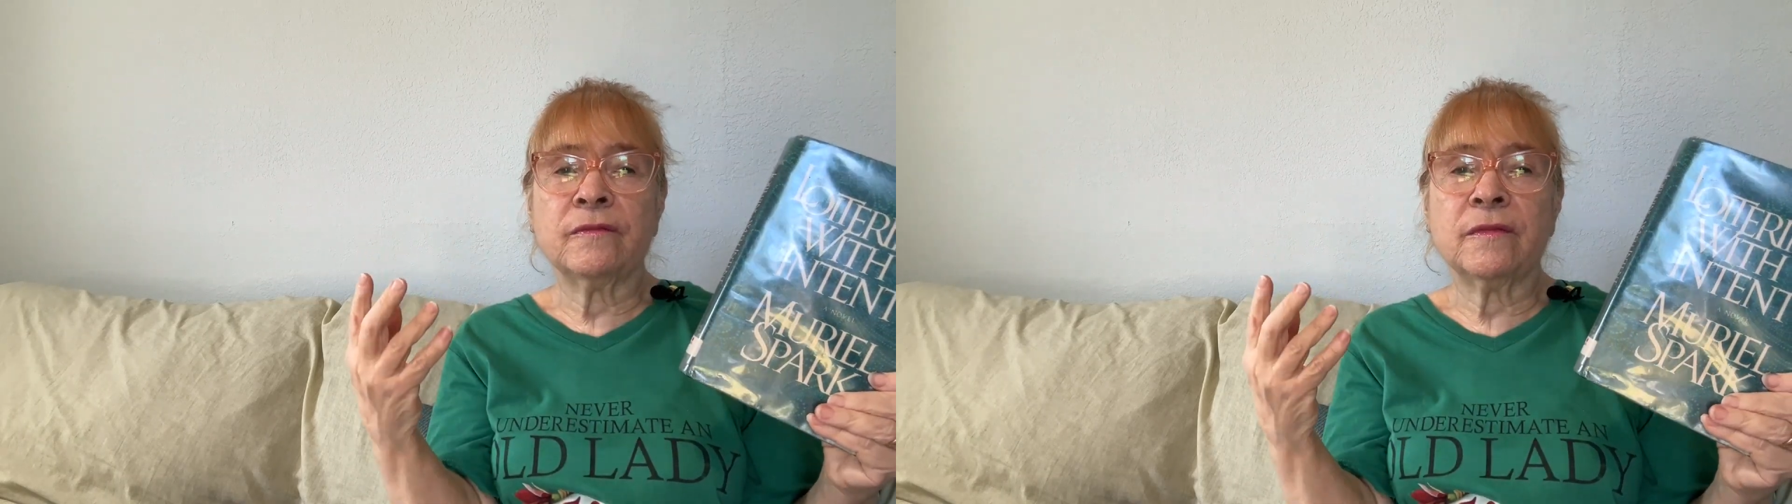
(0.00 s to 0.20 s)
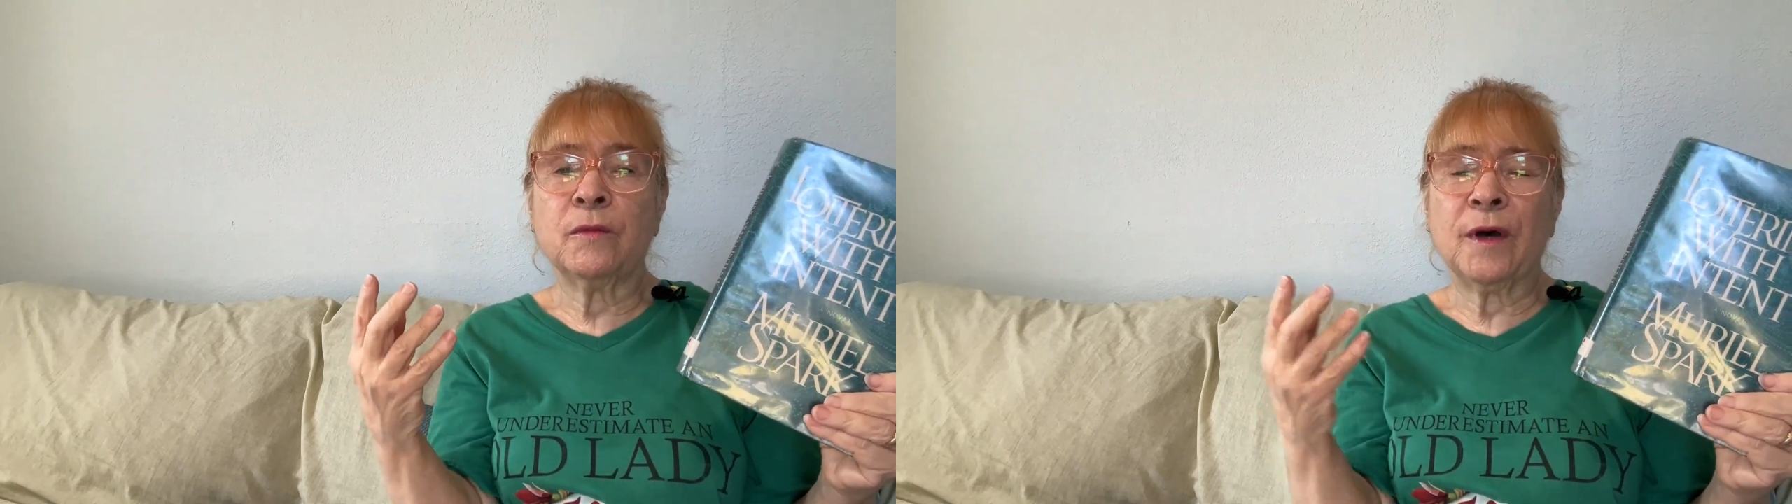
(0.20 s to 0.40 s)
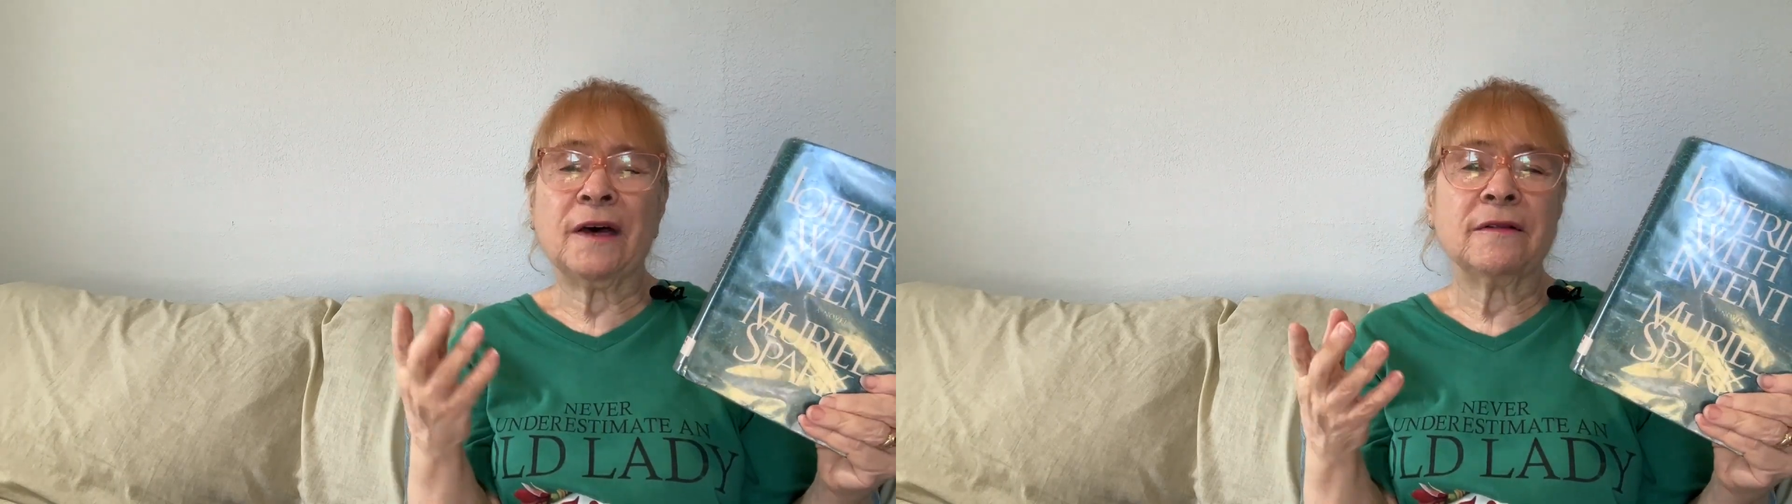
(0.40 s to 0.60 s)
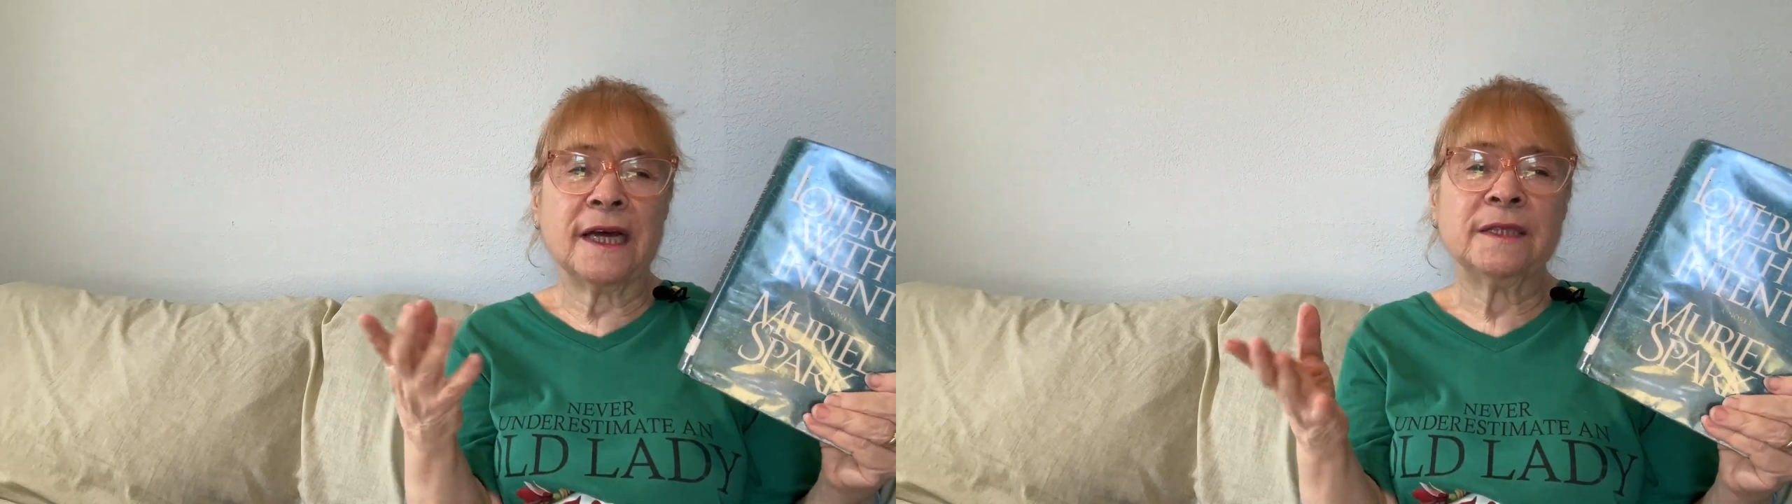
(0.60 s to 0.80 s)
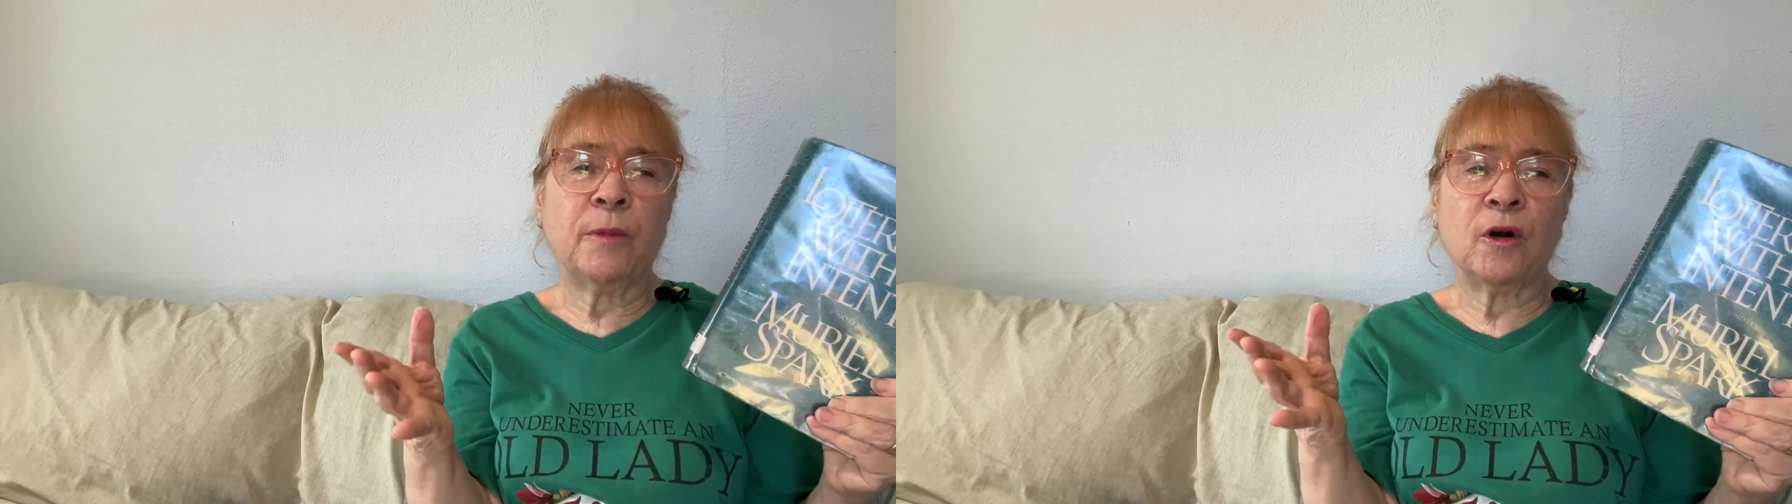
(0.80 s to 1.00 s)
well,
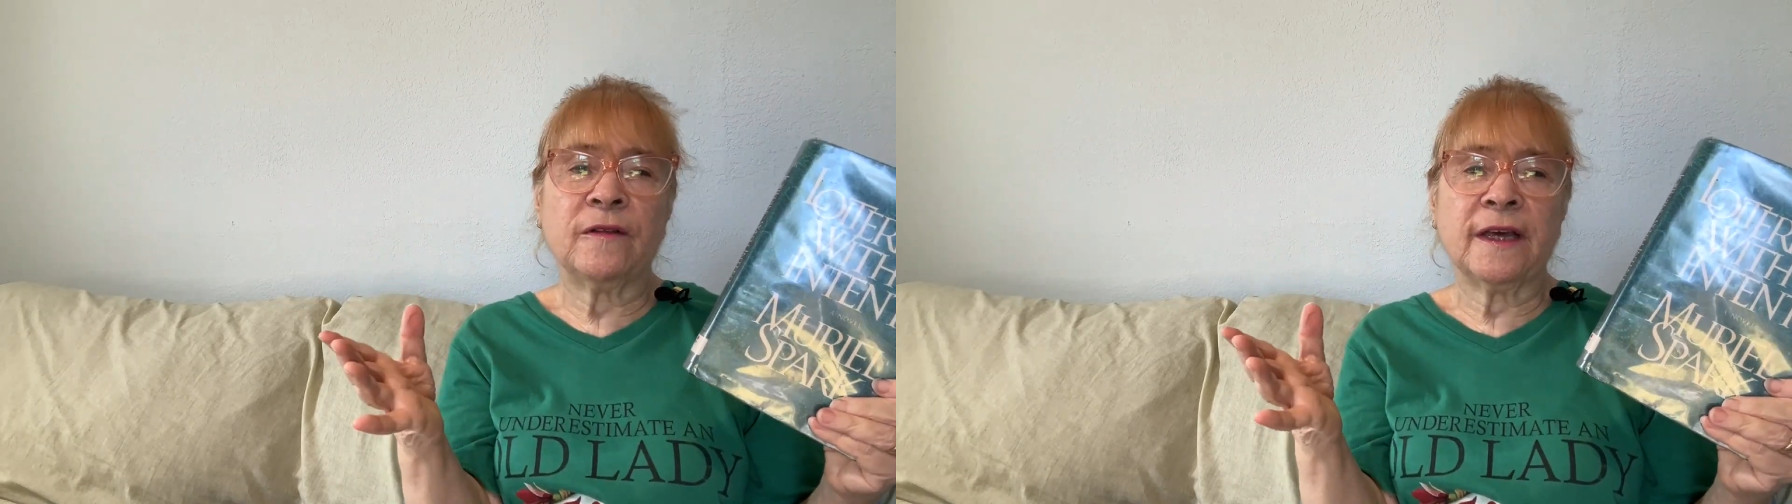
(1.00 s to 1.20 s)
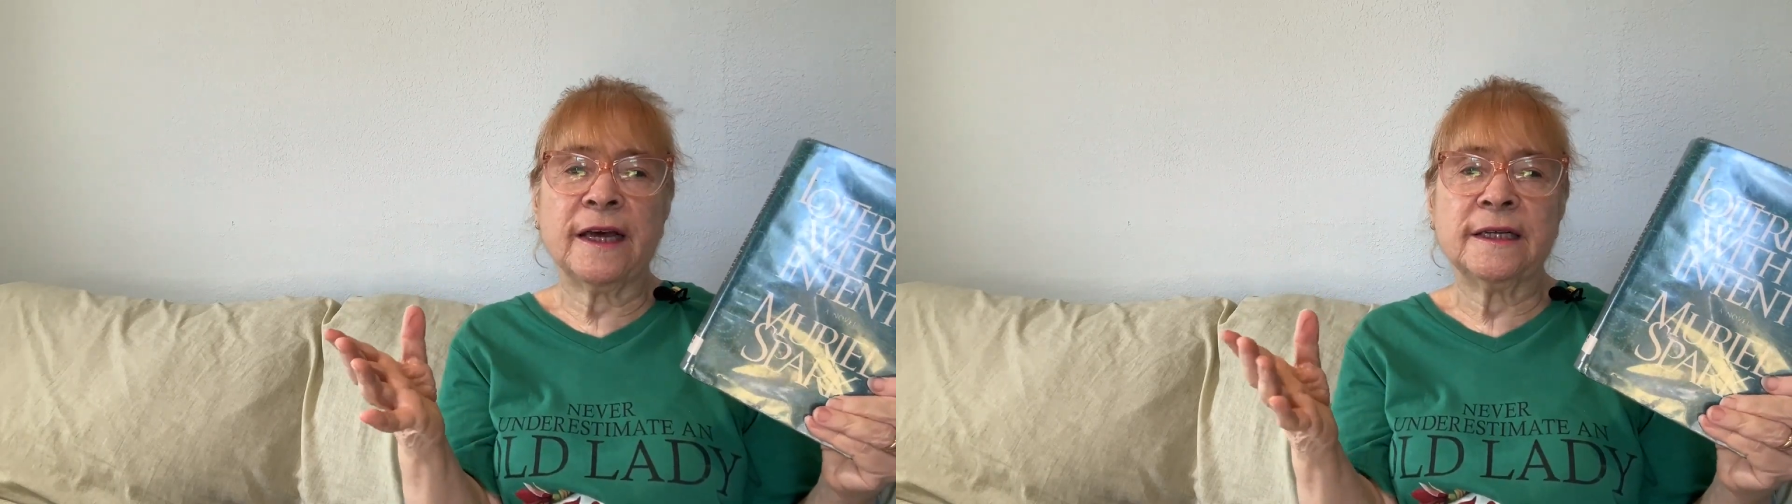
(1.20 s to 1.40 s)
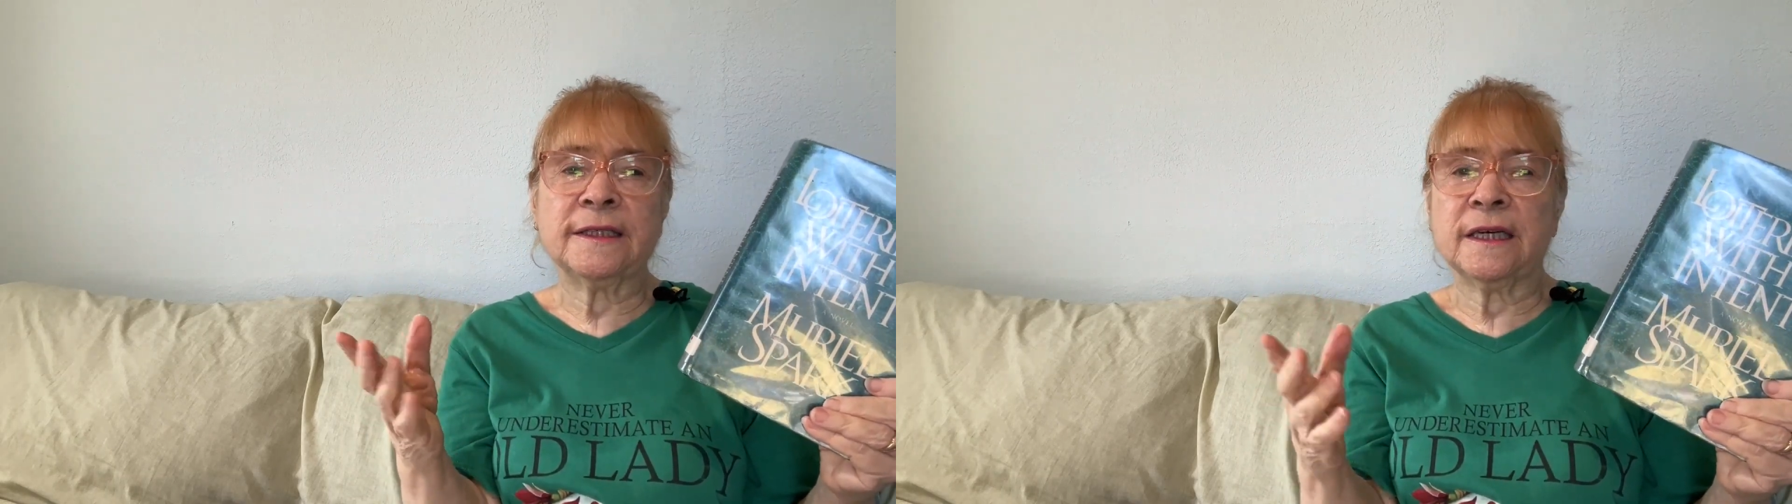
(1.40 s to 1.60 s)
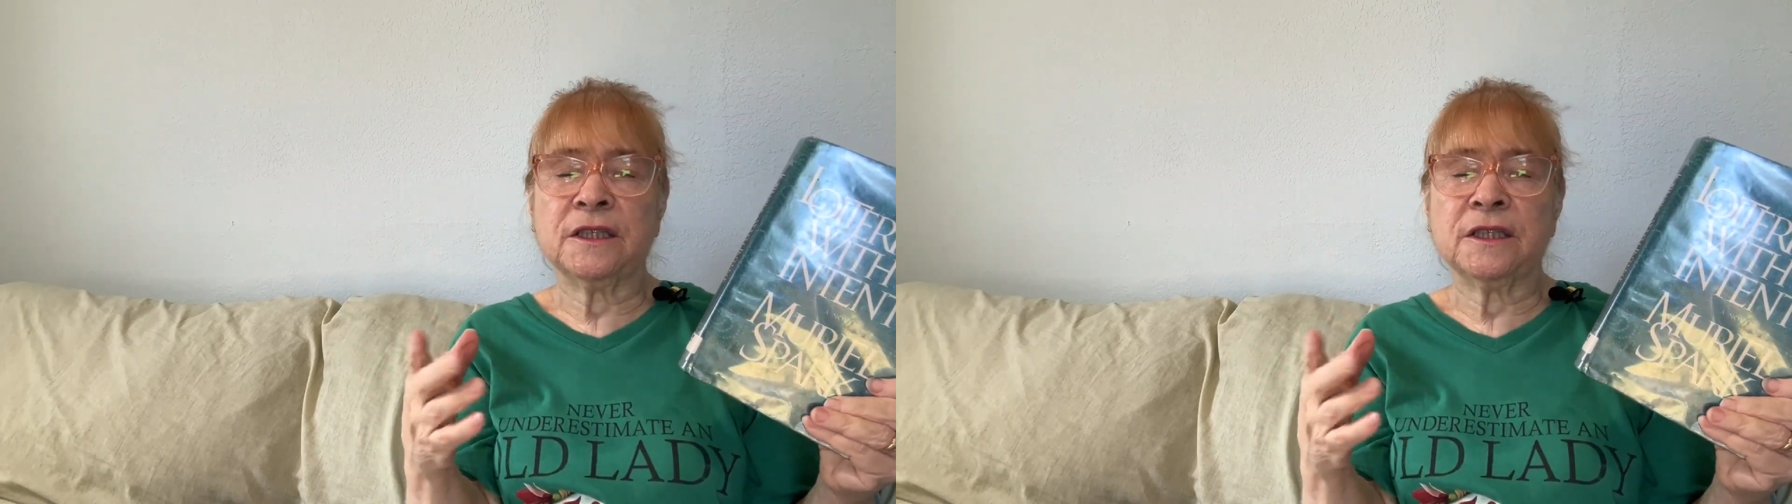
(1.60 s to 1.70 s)
that's part of the editing.